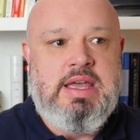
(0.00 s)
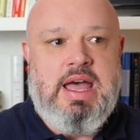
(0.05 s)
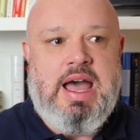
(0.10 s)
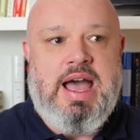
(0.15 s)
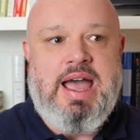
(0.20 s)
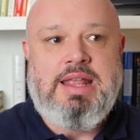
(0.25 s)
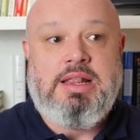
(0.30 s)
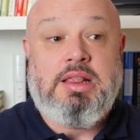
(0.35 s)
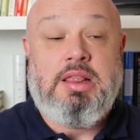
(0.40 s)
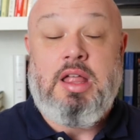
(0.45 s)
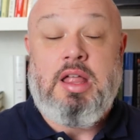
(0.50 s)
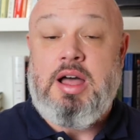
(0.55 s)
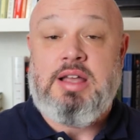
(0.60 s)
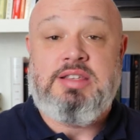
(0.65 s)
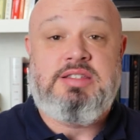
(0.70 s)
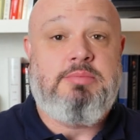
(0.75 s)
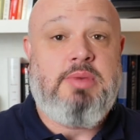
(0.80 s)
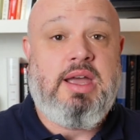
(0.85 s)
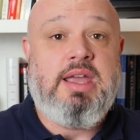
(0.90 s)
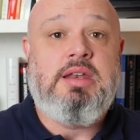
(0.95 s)
I had
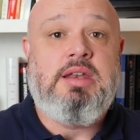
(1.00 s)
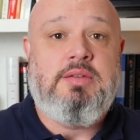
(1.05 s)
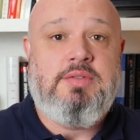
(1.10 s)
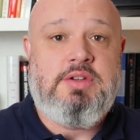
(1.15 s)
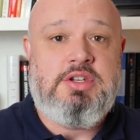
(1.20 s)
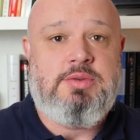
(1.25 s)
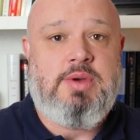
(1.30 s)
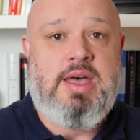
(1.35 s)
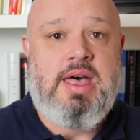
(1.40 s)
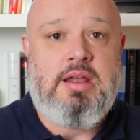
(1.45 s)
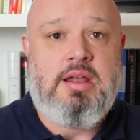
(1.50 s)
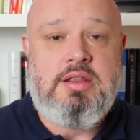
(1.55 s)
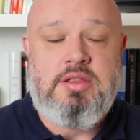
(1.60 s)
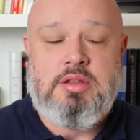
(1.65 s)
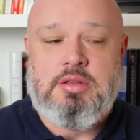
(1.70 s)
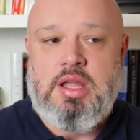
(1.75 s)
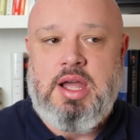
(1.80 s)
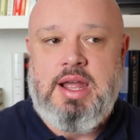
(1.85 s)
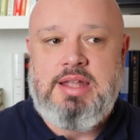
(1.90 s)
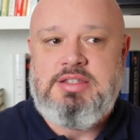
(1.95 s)
lost my individuality. The
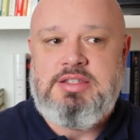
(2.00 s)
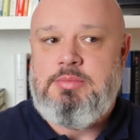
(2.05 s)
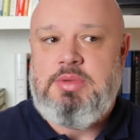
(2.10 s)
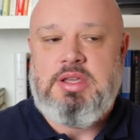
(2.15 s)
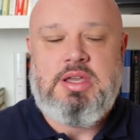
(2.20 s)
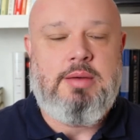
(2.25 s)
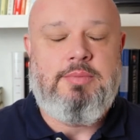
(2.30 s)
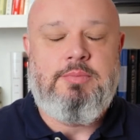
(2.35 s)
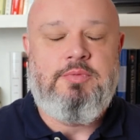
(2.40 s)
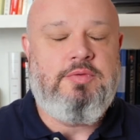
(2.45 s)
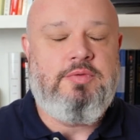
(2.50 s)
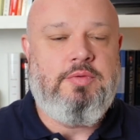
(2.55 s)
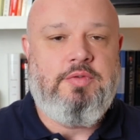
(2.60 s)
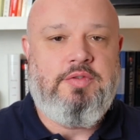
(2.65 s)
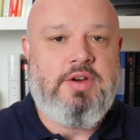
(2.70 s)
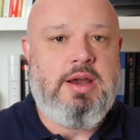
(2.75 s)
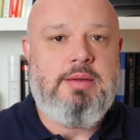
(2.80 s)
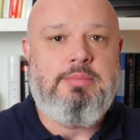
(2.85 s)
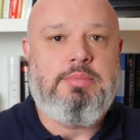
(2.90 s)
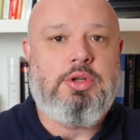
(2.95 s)
lines had become
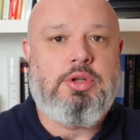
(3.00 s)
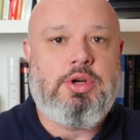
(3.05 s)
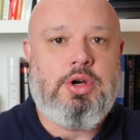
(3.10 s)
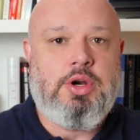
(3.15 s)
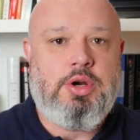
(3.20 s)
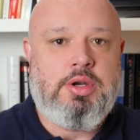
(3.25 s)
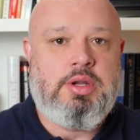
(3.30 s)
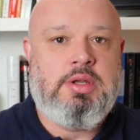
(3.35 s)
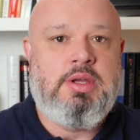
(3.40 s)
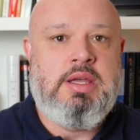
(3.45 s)
very blurred.